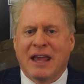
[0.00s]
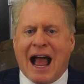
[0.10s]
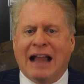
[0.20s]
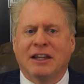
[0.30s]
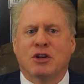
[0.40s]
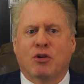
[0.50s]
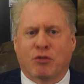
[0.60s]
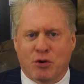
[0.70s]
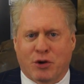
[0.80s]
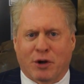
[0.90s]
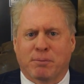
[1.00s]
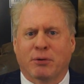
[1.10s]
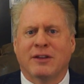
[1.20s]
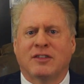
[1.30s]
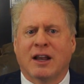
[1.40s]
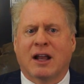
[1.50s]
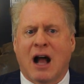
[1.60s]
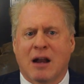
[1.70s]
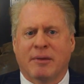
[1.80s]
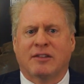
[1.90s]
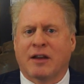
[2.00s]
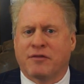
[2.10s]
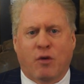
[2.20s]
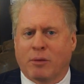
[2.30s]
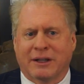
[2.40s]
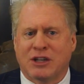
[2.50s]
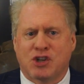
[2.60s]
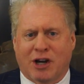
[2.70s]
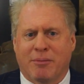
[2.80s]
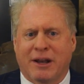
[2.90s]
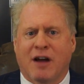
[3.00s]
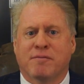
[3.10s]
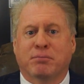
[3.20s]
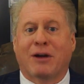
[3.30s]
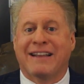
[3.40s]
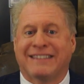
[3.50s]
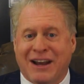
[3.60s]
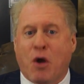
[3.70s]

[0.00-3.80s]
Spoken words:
Allyn Krueger, Princeton economist and formerly chairman of President